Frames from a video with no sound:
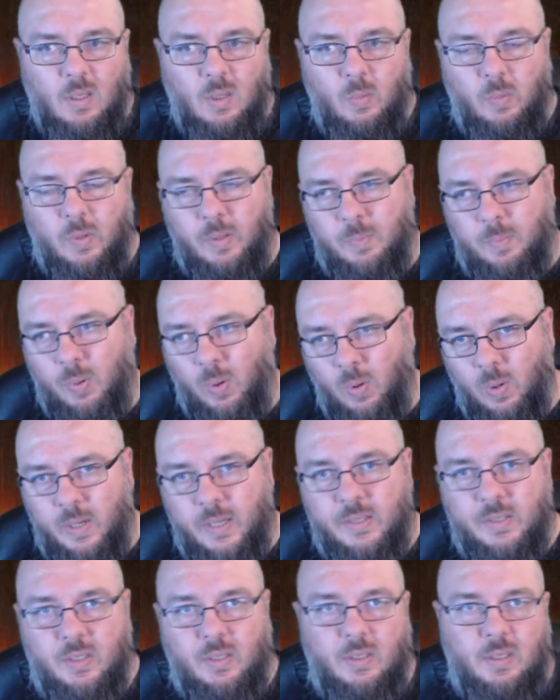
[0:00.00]
with
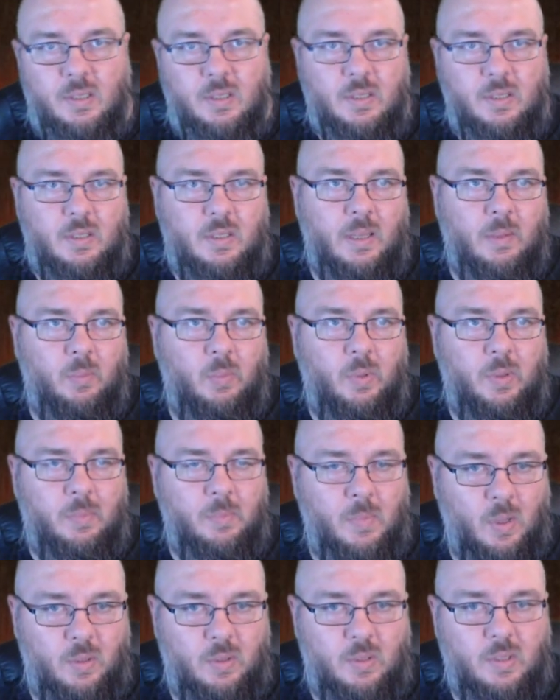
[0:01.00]
poisons and with
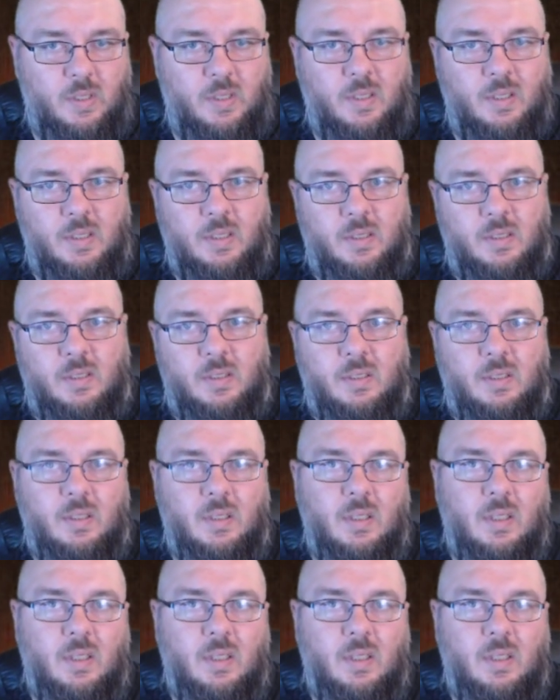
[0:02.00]
monsters